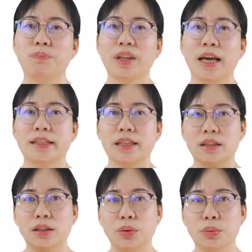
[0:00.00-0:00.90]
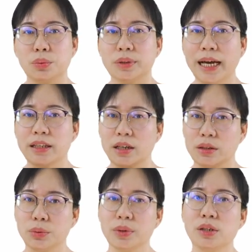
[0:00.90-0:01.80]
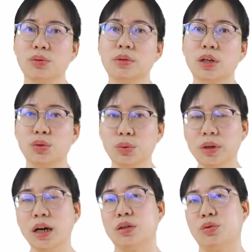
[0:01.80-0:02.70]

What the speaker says: Under the comprehensive action of these five major